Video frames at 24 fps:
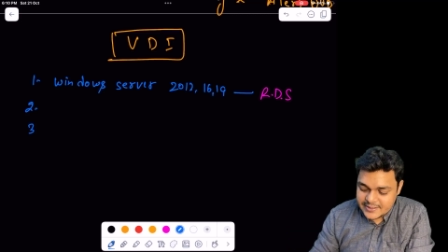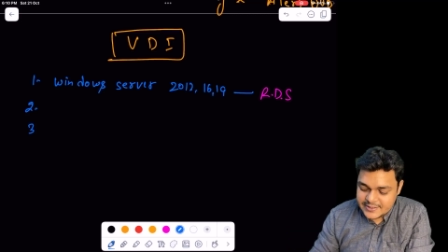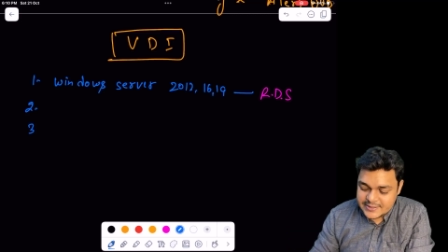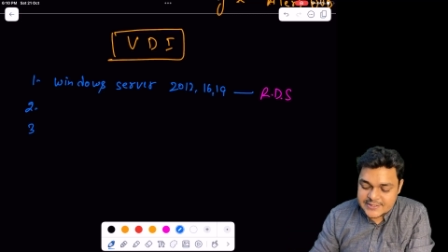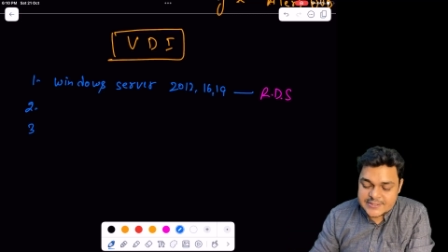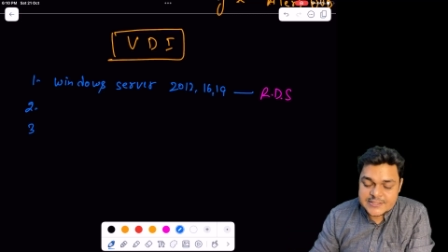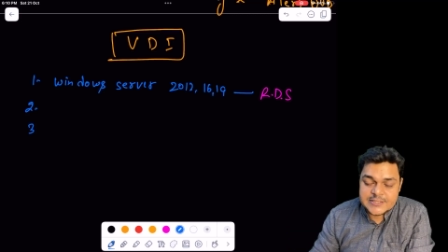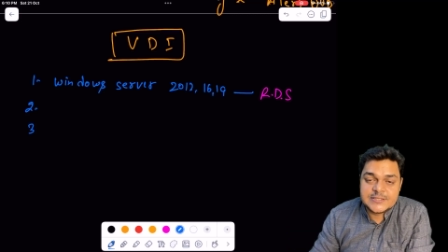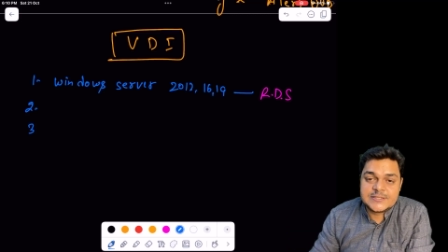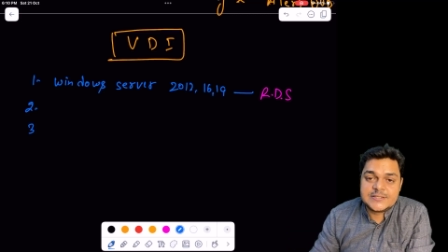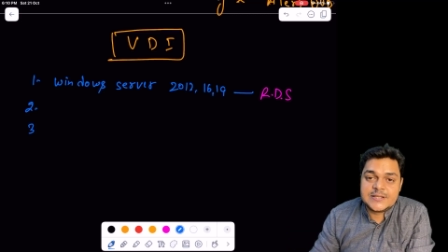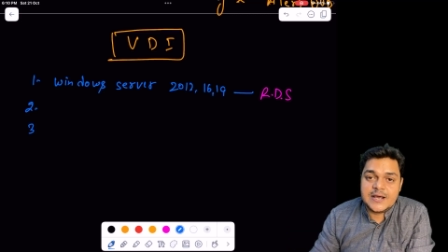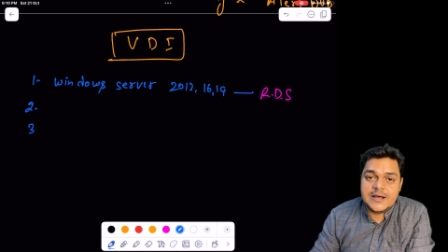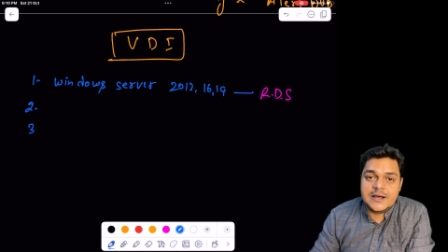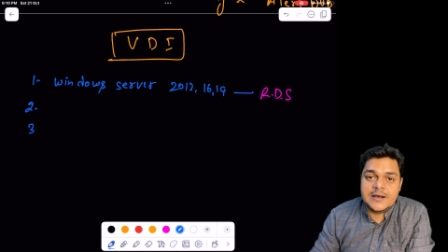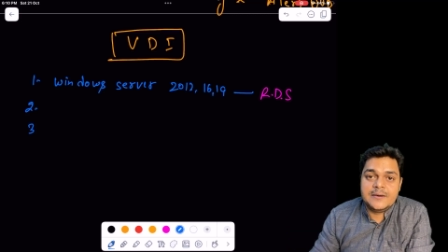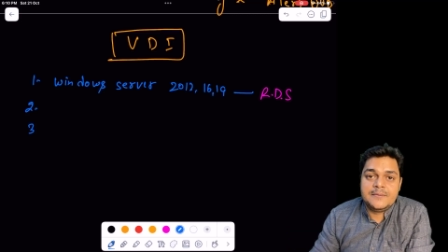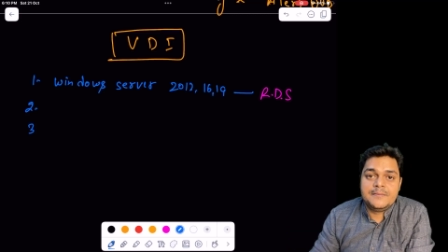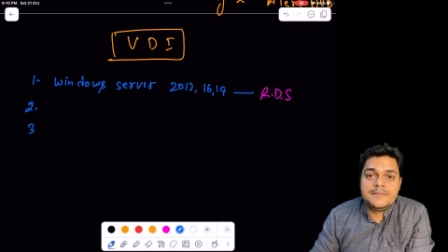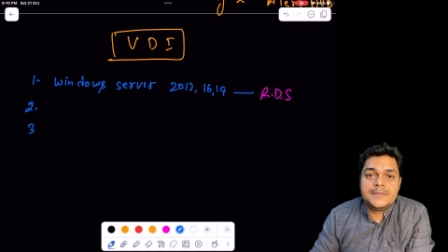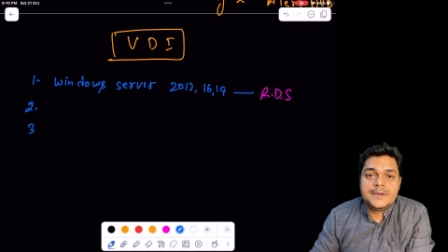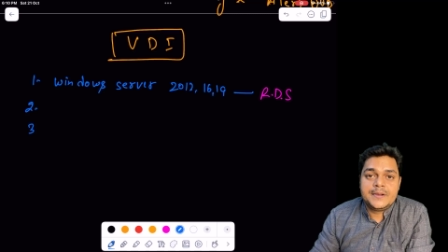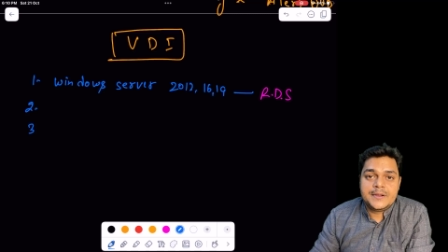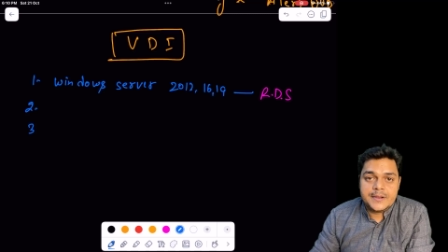this is the
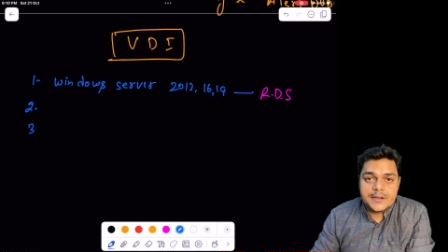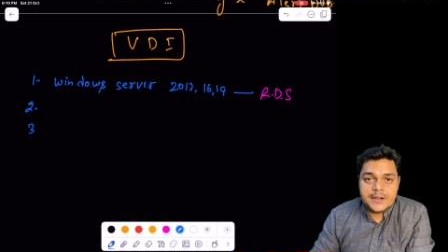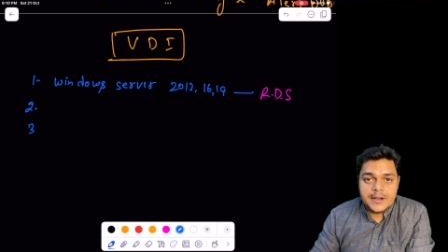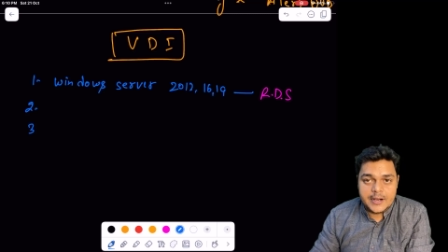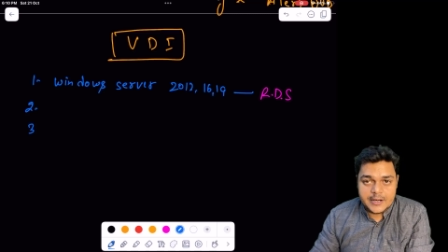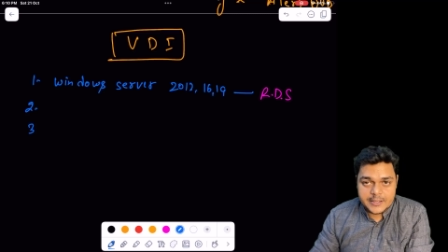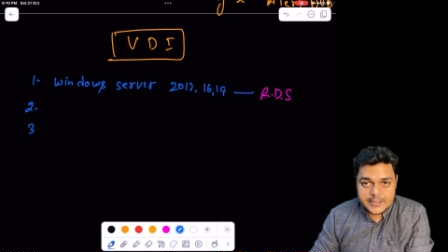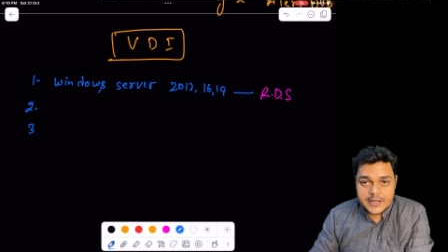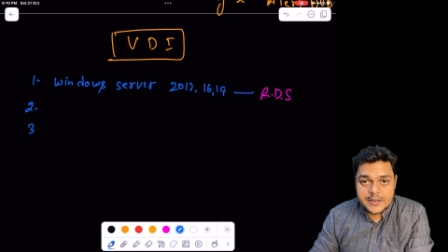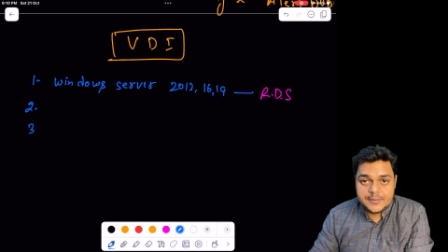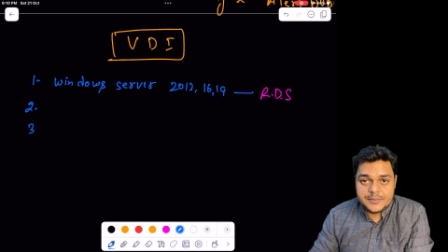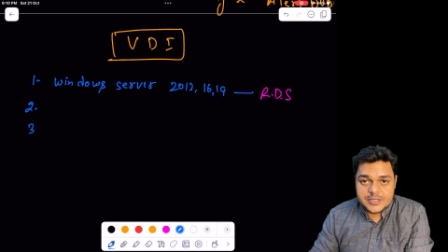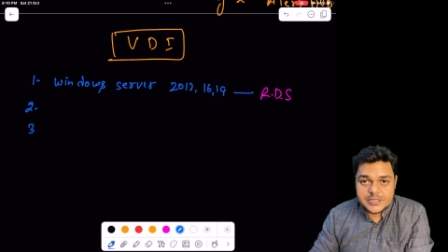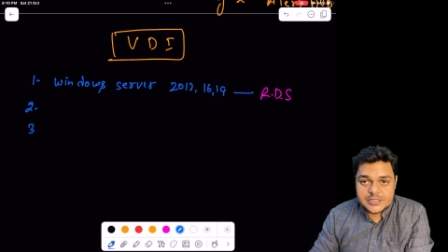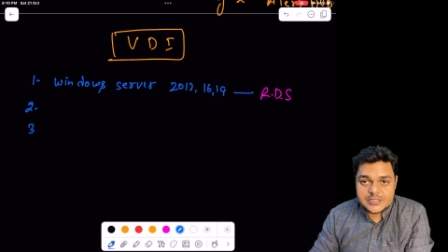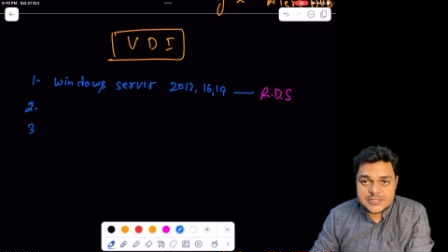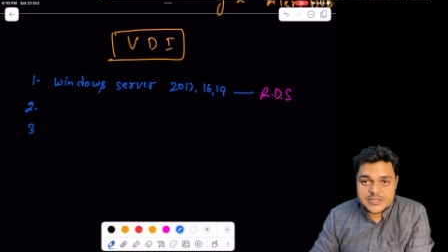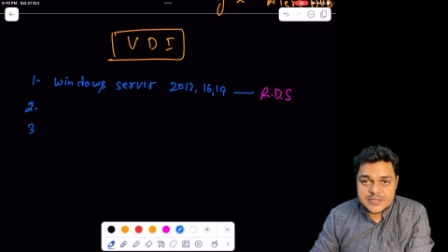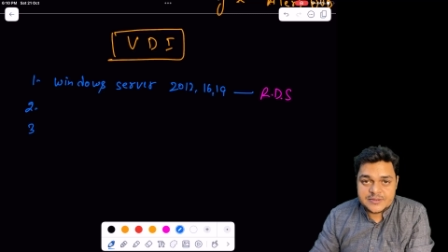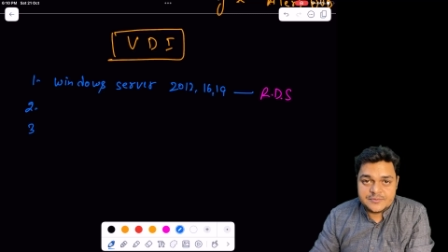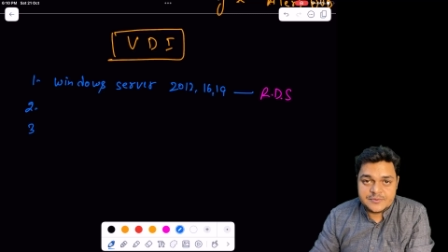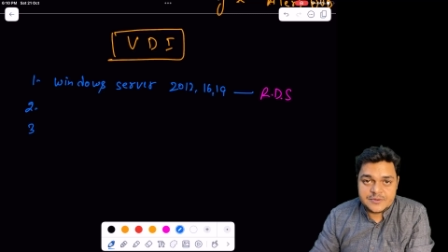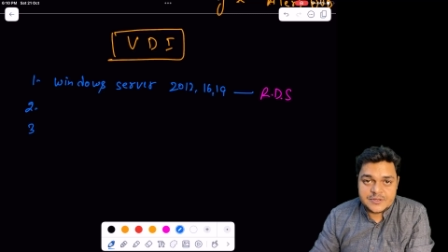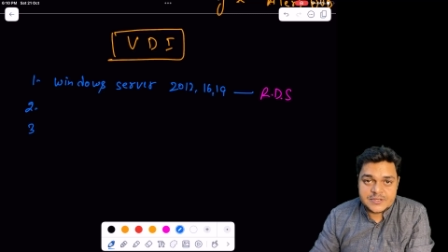uh, terminal
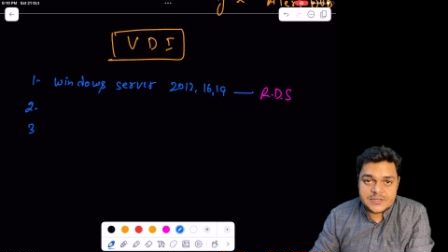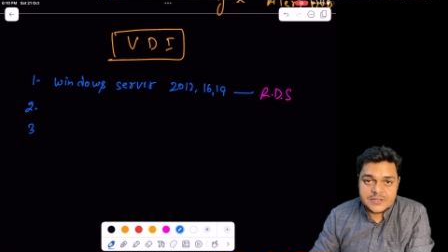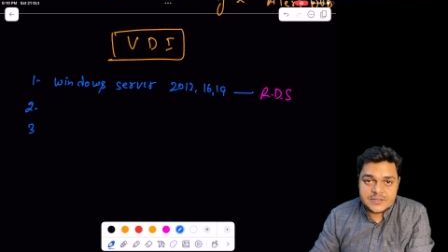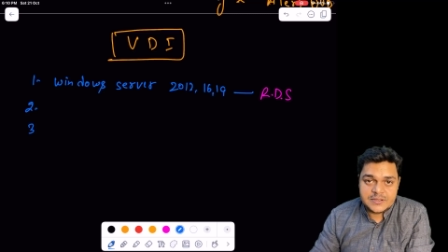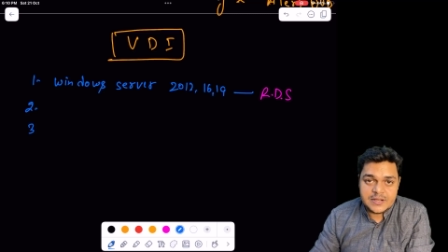servers.